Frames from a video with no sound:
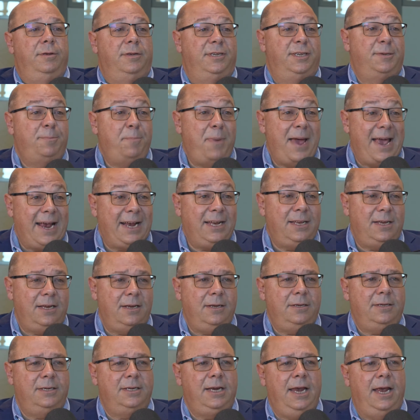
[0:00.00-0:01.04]
SPECT
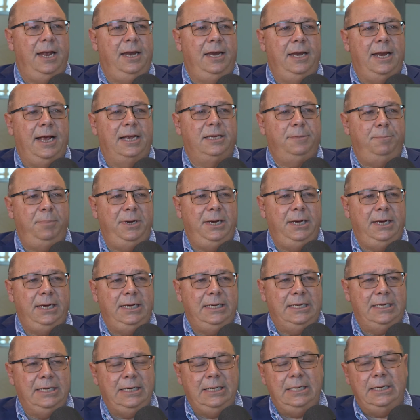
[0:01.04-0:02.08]
scanning,
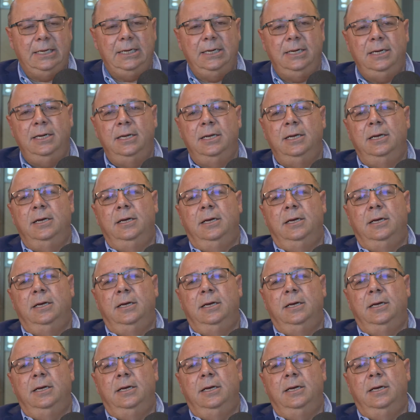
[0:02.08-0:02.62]
S-P-E-C-T.